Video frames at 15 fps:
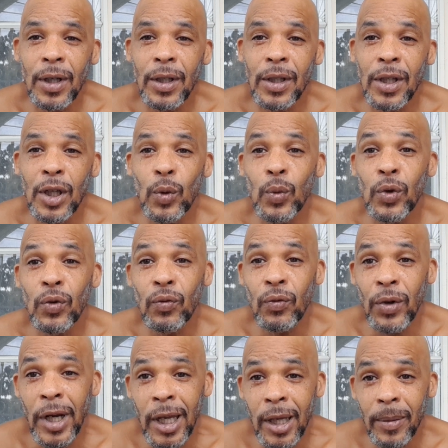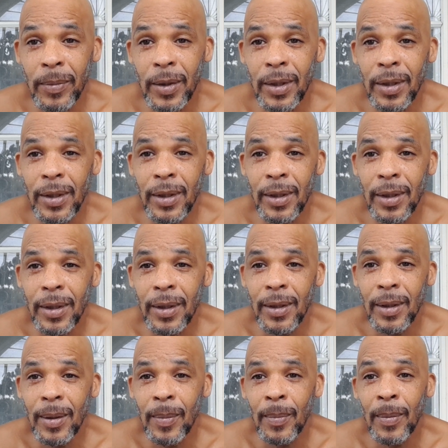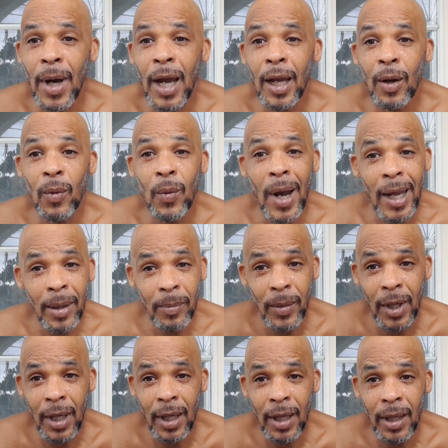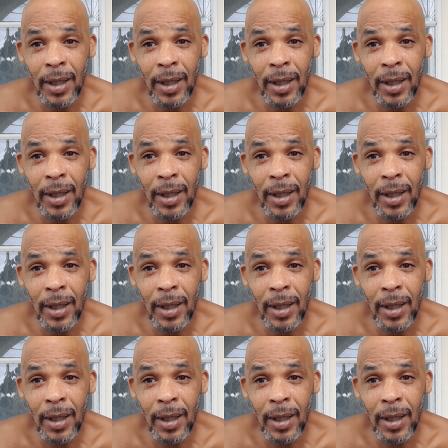she was raped by a white man.